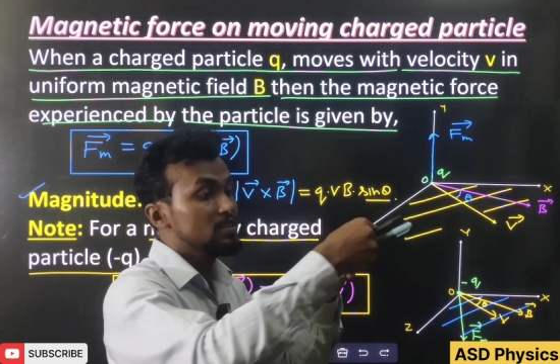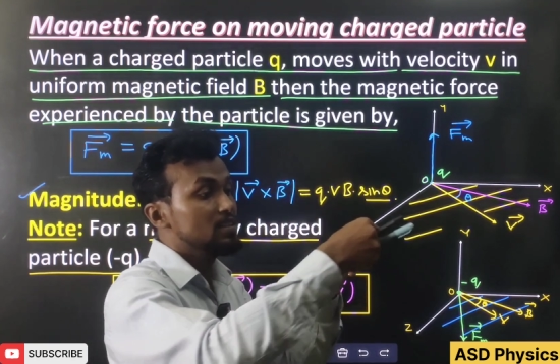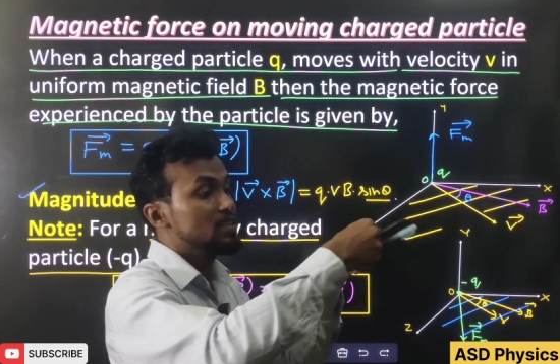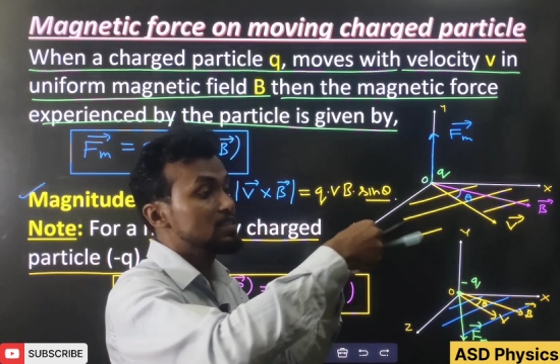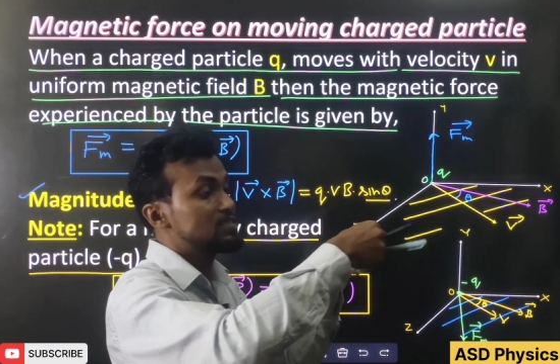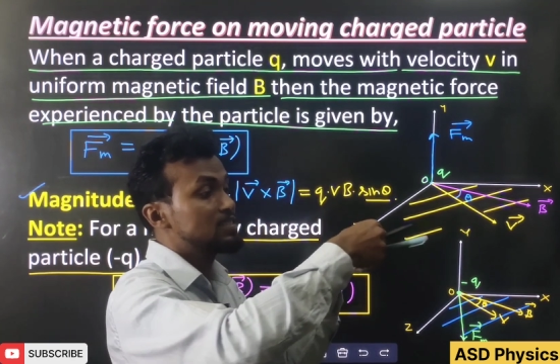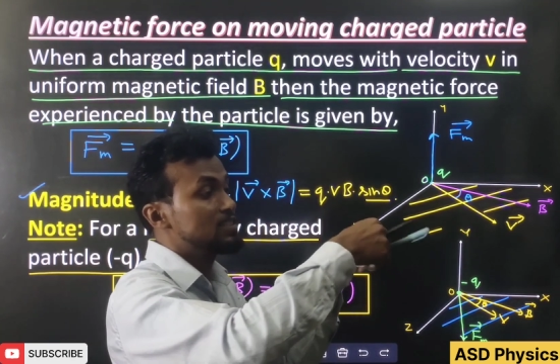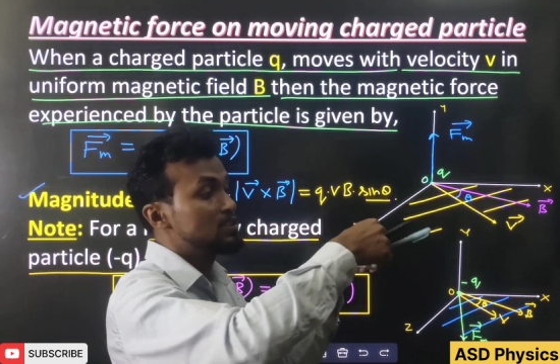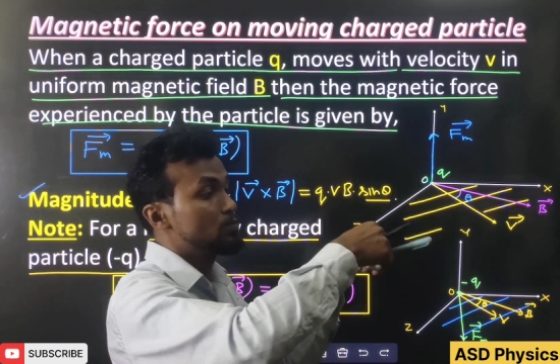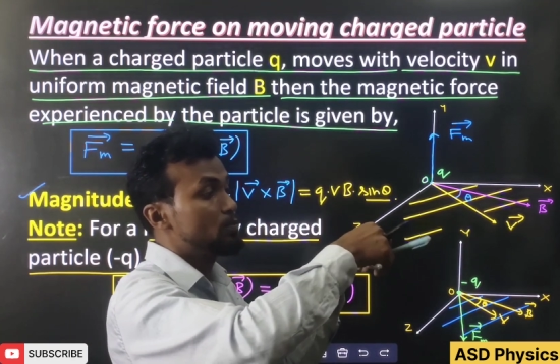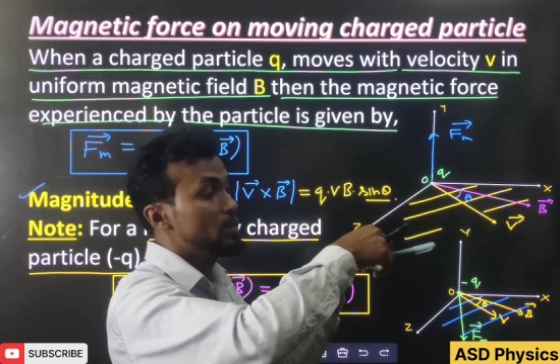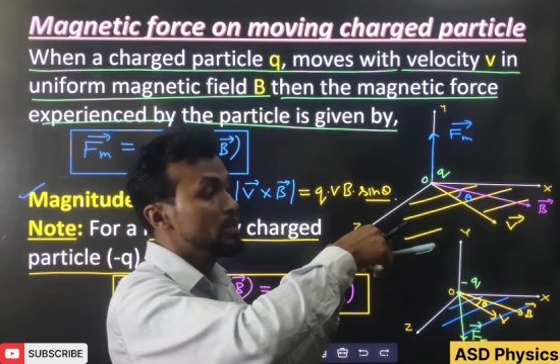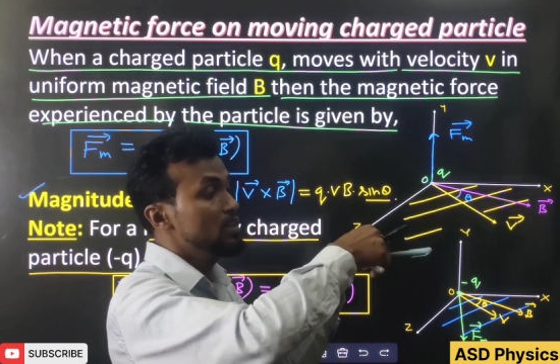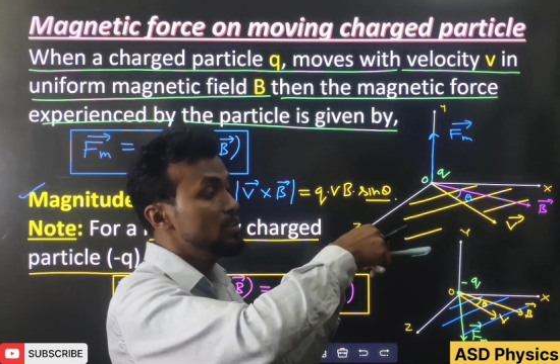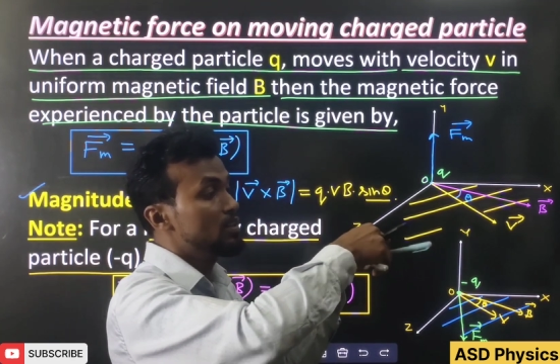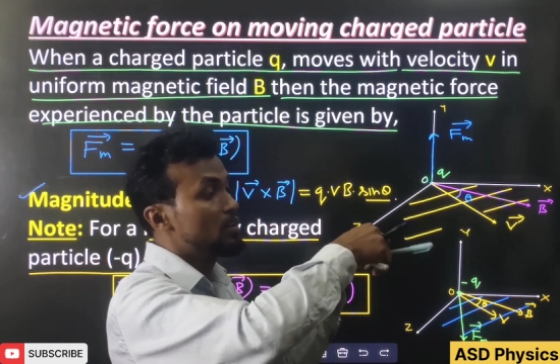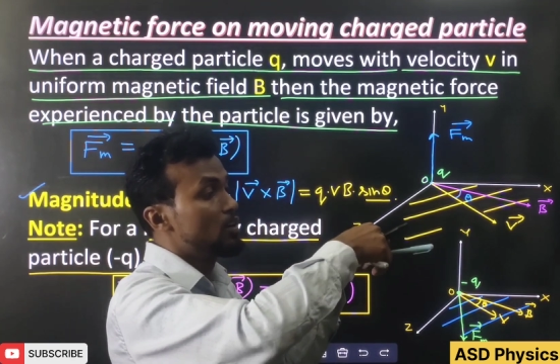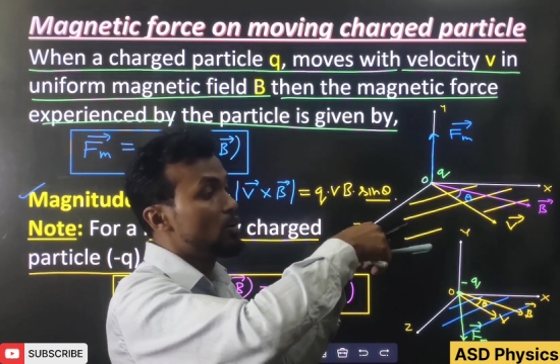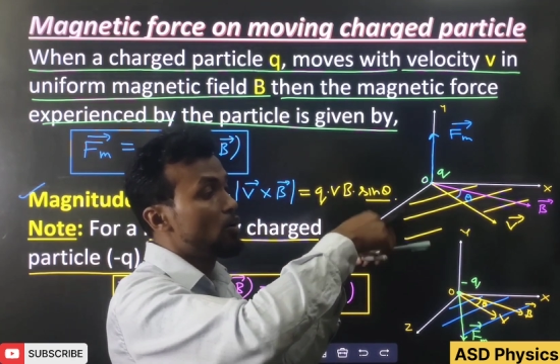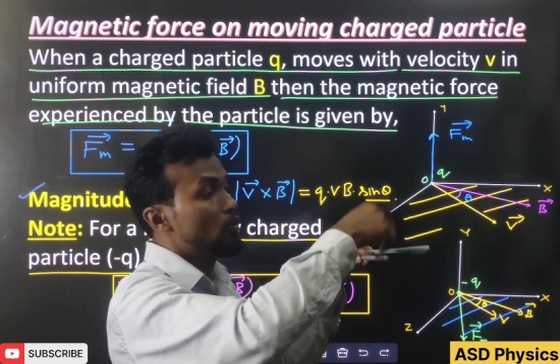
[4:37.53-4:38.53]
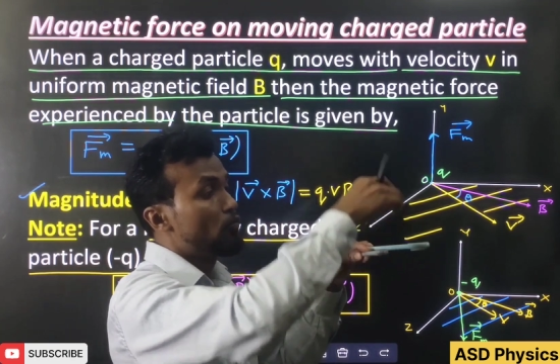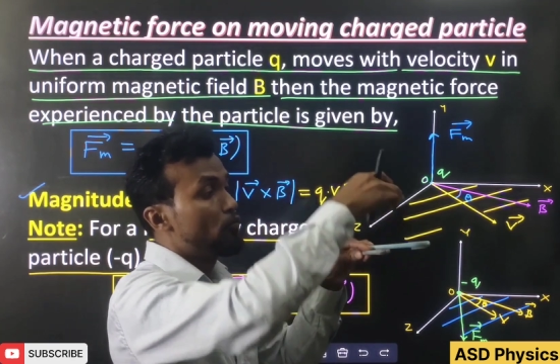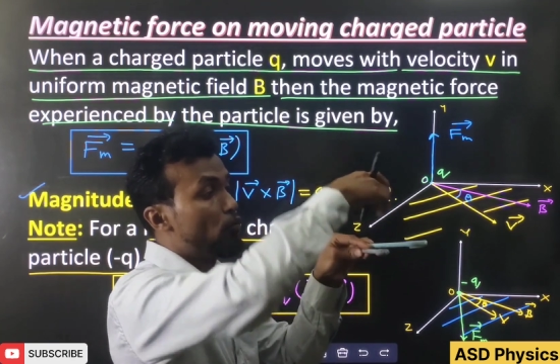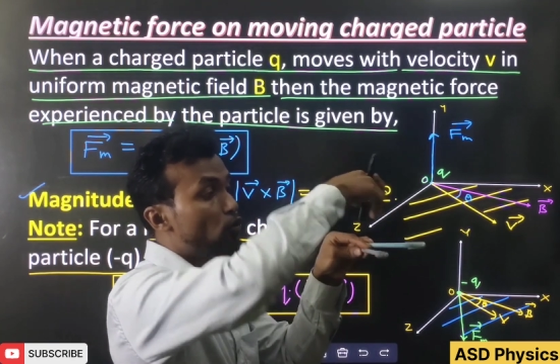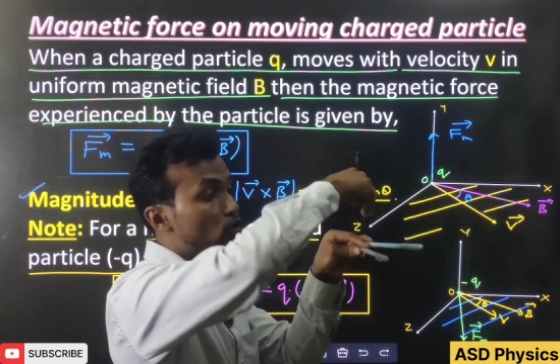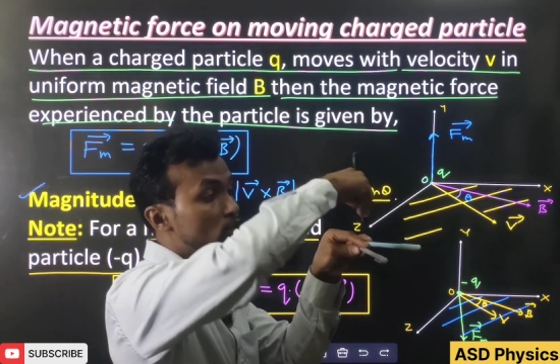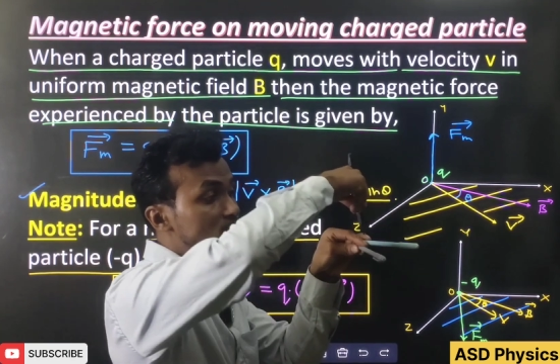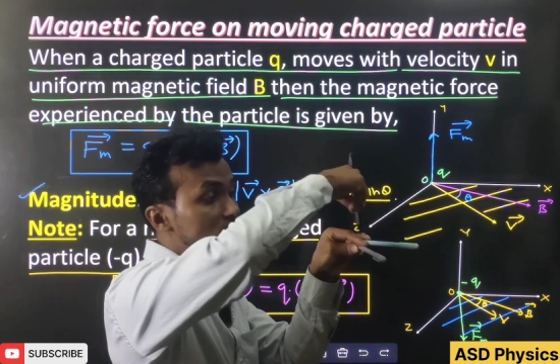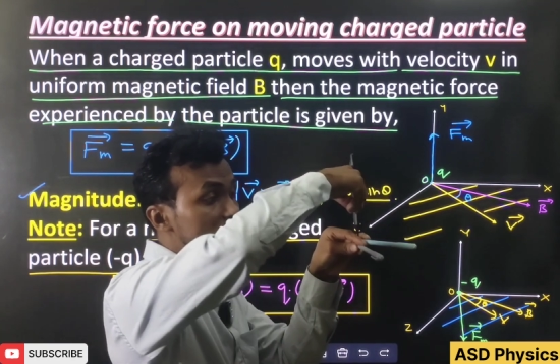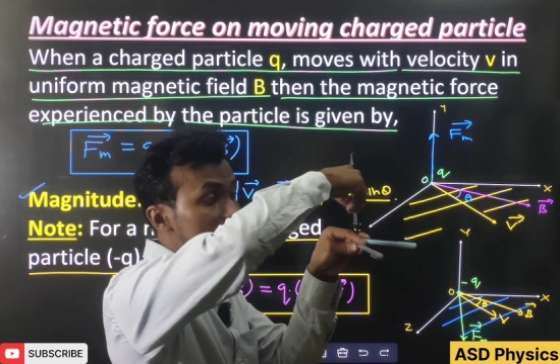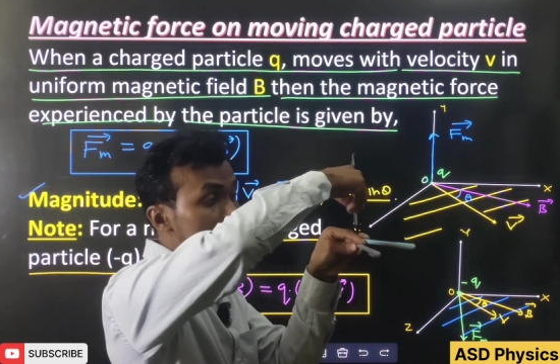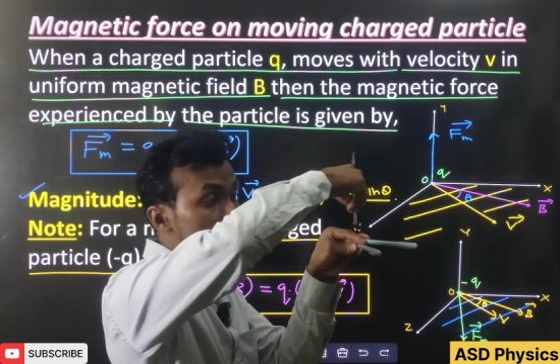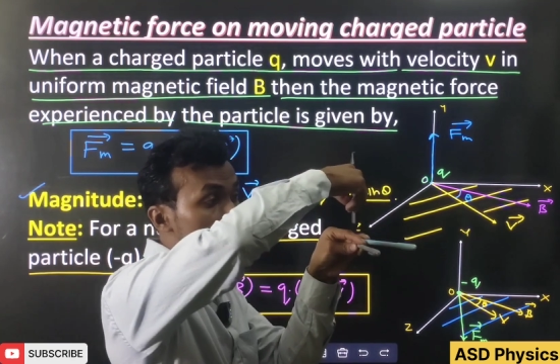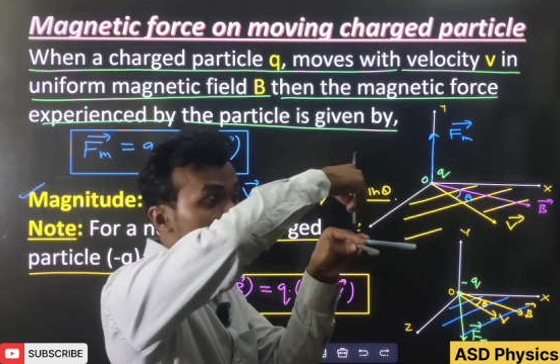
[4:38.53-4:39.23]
this is B. Force is